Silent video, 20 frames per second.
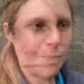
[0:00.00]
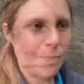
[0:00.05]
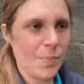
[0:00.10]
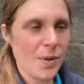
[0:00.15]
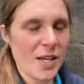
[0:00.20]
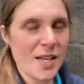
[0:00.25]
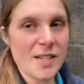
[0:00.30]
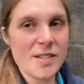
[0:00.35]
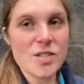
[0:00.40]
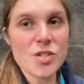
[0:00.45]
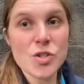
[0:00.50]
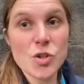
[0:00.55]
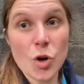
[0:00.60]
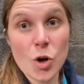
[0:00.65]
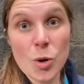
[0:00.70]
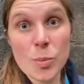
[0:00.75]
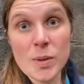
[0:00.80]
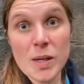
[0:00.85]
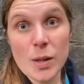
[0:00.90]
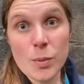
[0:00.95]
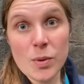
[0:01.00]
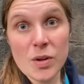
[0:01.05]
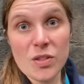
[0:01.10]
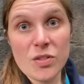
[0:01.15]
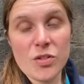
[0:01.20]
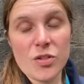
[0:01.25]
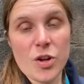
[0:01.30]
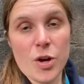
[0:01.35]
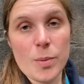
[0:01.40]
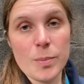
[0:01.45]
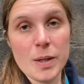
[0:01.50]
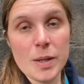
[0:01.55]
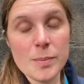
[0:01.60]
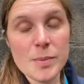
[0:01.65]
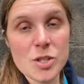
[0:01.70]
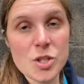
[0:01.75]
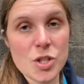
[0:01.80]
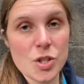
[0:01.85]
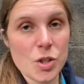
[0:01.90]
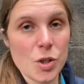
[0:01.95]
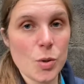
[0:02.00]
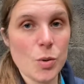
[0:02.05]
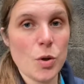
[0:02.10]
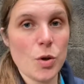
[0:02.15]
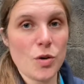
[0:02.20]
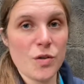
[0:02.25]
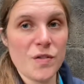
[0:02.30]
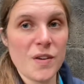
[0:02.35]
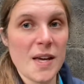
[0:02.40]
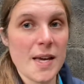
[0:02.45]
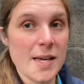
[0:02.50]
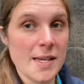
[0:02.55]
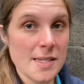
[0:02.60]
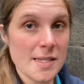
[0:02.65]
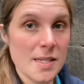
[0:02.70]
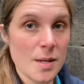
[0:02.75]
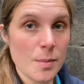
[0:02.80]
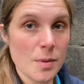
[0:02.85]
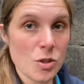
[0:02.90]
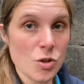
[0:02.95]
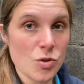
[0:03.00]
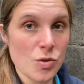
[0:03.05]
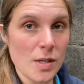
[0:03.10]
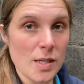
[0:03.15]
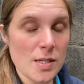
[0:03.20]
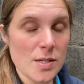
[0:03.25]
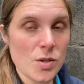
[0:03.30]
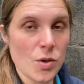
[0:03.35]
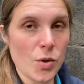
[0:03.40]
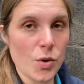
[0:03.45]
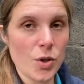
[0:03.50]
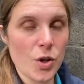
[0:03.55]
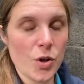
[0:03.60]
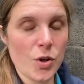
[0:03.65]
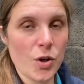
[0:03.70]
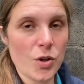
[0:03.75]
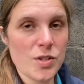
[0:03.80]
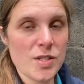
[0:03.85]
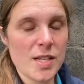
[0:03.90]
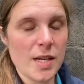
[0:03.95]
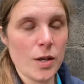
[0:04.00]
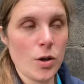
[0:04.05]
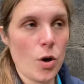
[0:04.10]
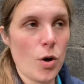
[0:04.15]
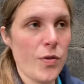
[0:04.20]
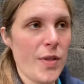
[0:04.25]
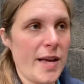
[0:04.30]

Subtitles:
because normally with thermal imaging you look for asymmetry, so you're not saying, oh,